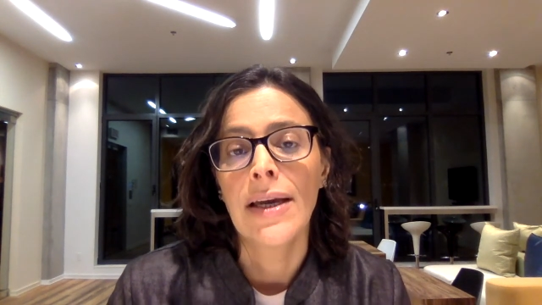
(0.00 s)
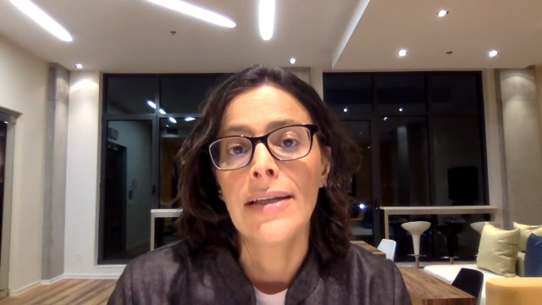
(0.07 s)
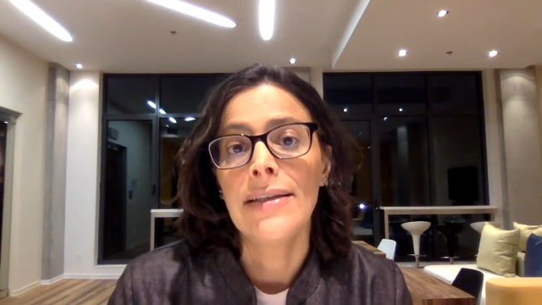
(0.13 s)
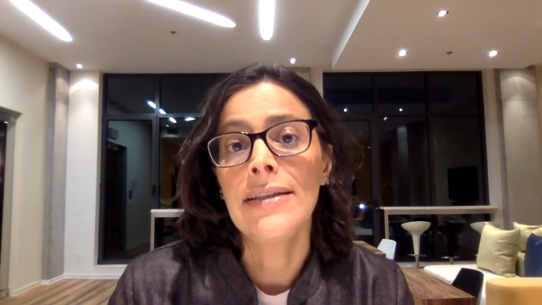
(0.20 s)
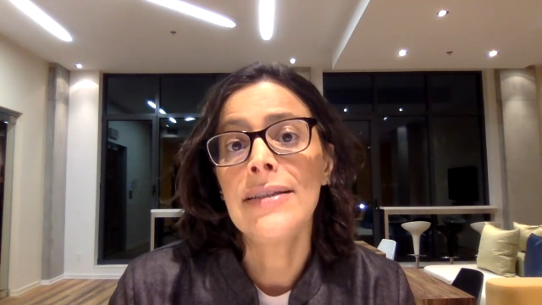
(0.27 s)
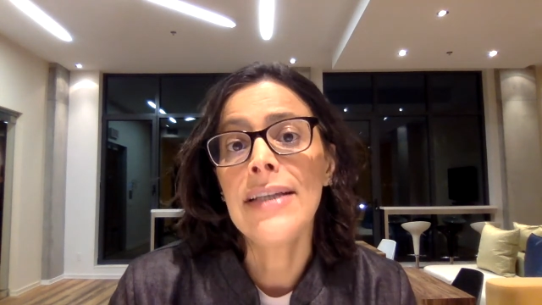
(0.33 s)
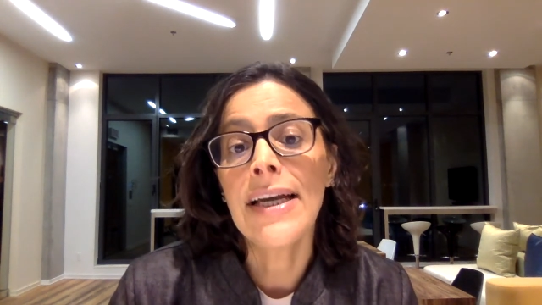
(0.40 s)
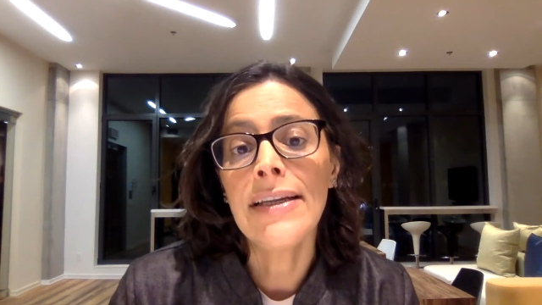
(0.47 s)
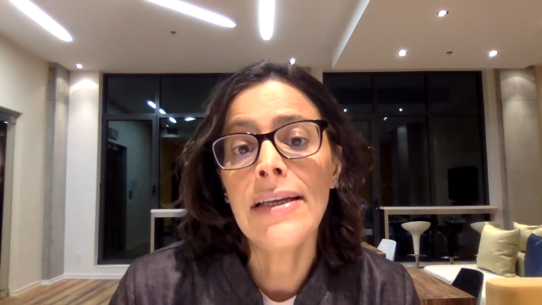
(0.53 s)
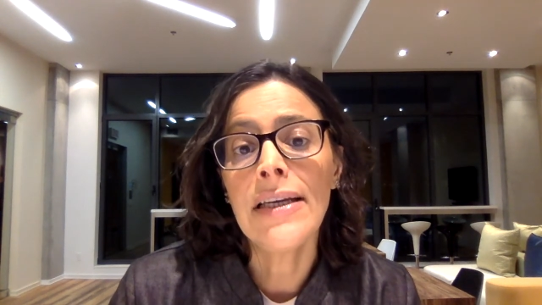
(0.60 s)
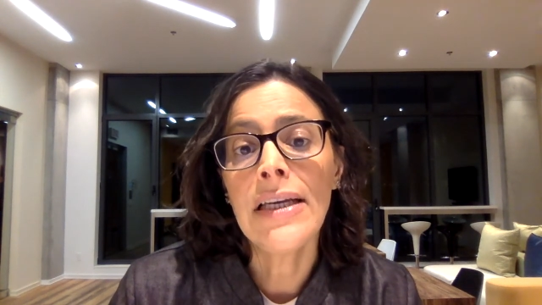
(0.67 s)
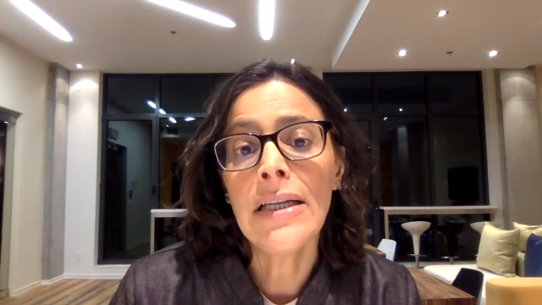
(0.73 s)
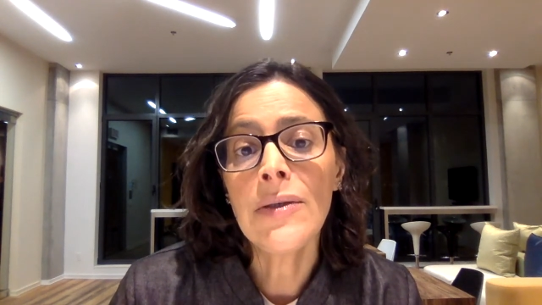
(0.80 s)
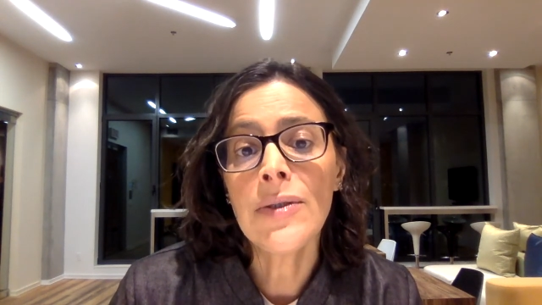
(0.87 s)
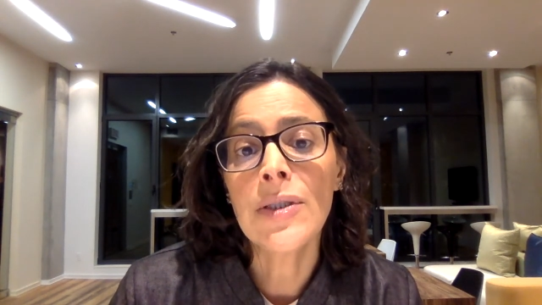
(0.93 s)
This study
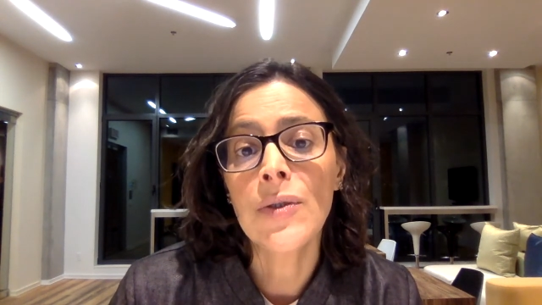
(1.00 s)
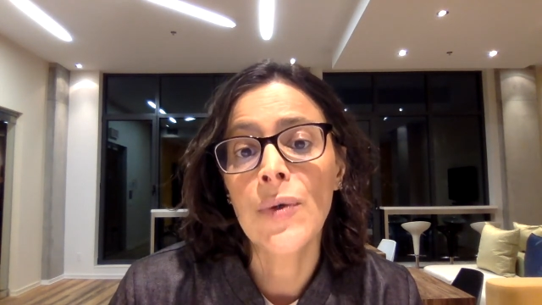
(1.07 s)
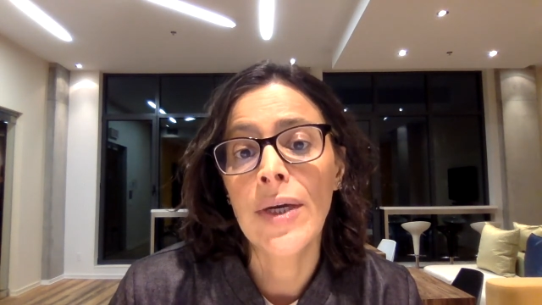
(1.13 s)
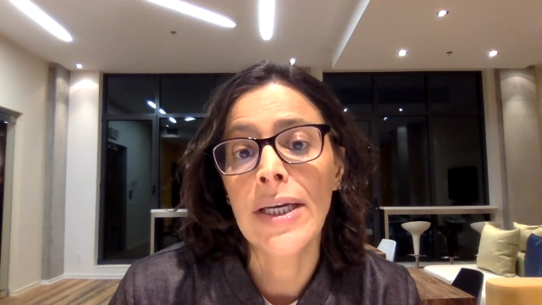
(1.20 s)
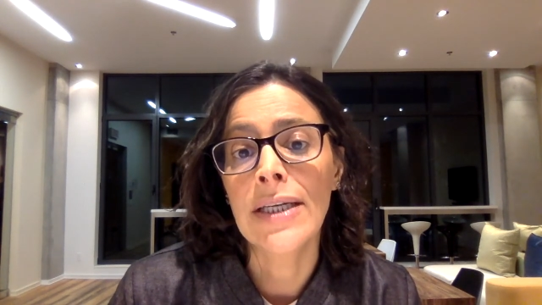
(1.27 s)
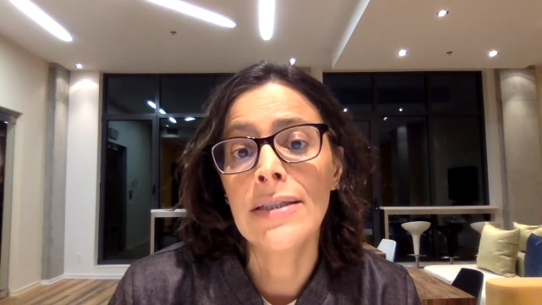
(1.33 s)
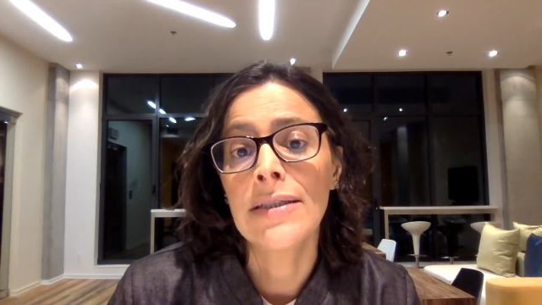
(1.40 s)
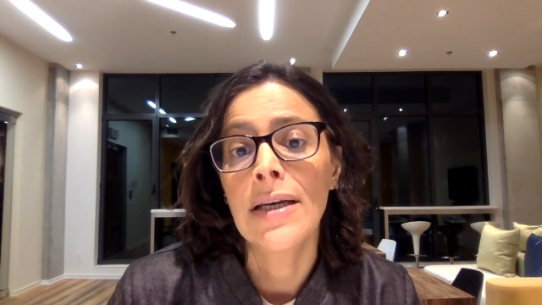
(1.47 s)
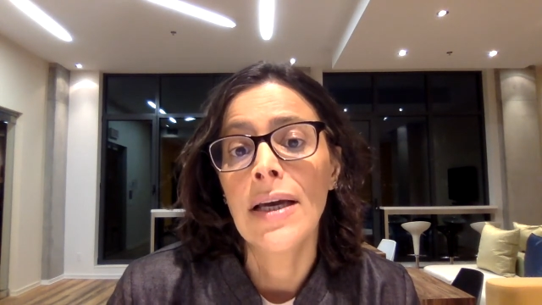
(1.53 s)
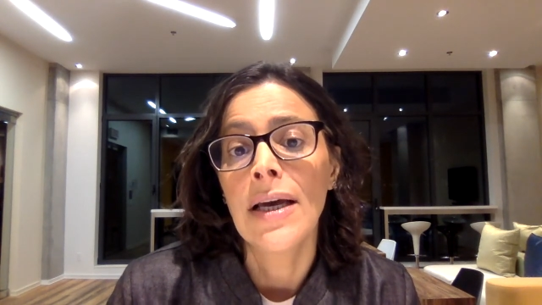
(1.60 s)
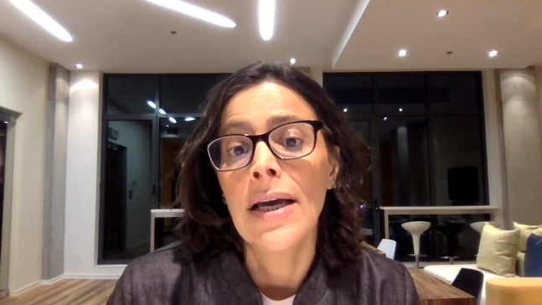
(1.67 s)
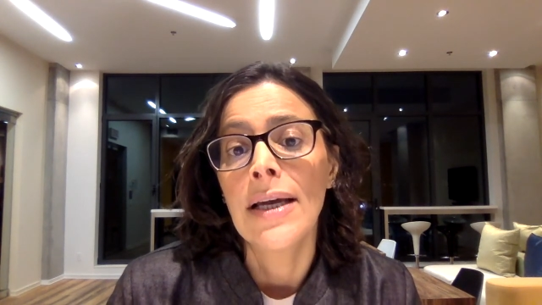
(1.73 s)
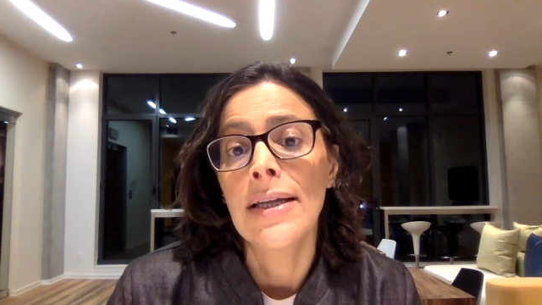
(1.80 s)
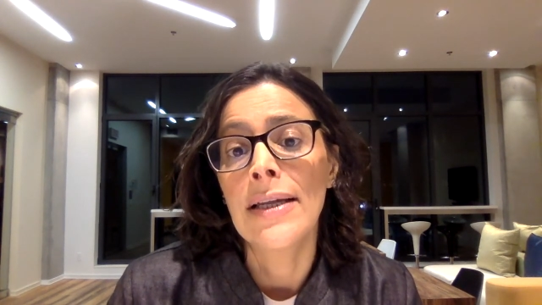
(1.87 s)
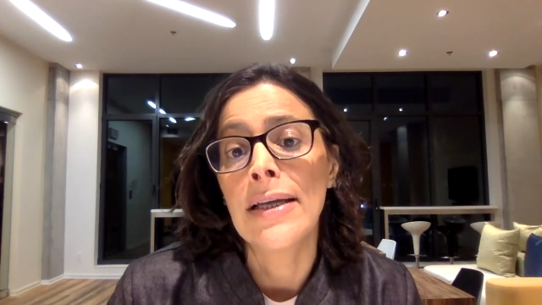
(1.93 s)
illustrates
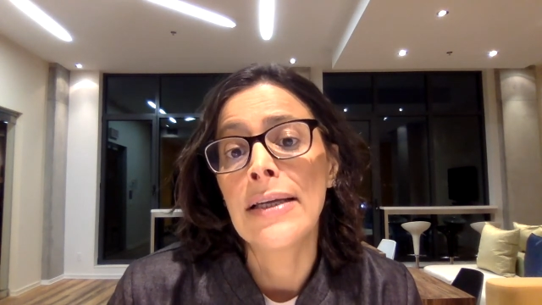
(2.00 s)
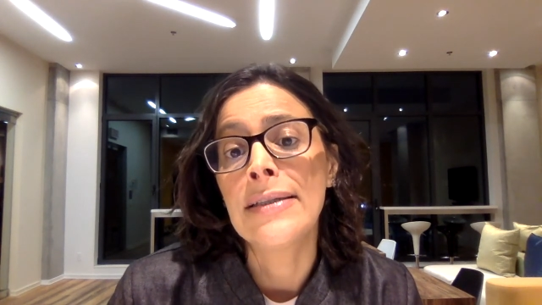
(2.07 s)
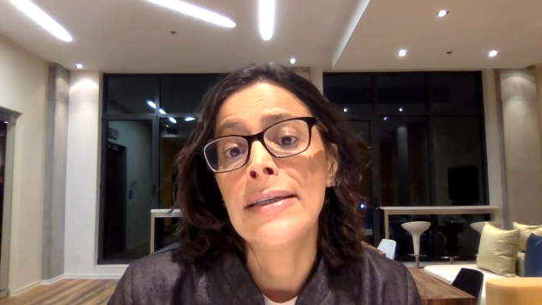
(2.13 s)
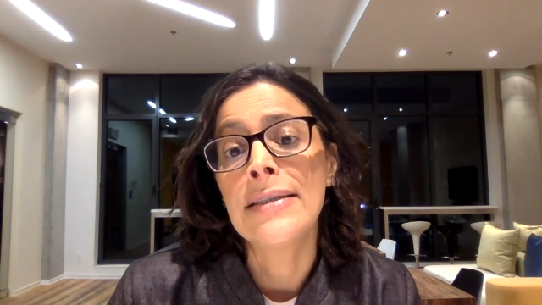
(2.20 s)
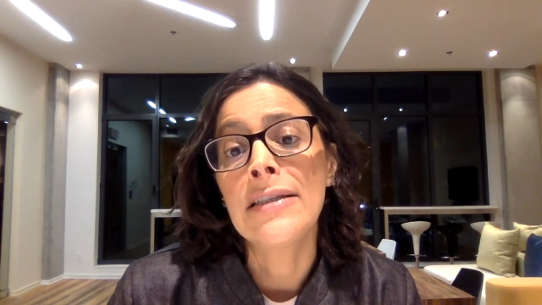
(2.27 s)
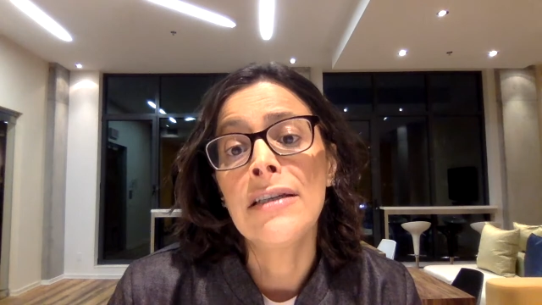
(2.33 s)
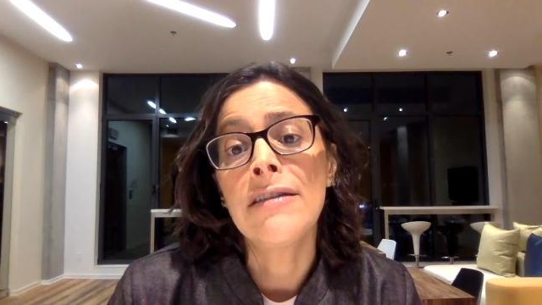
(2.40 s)
uh, that